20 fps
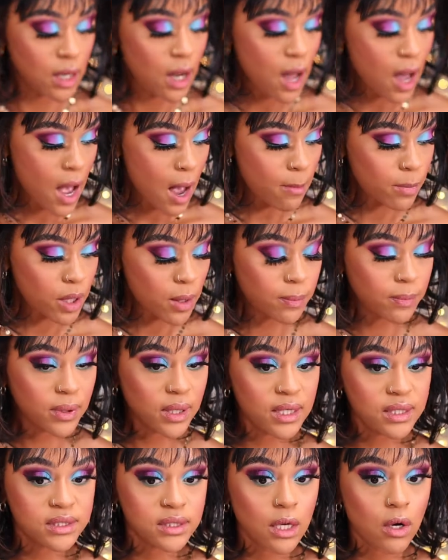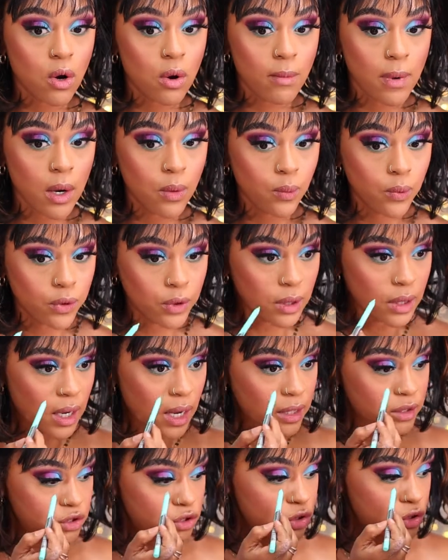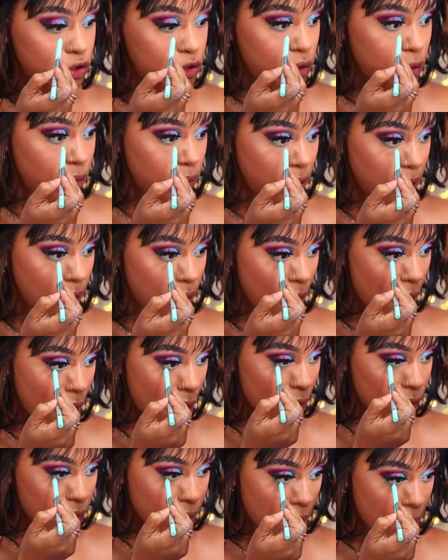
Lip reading: I'm gonna place that on my waterline just to bring out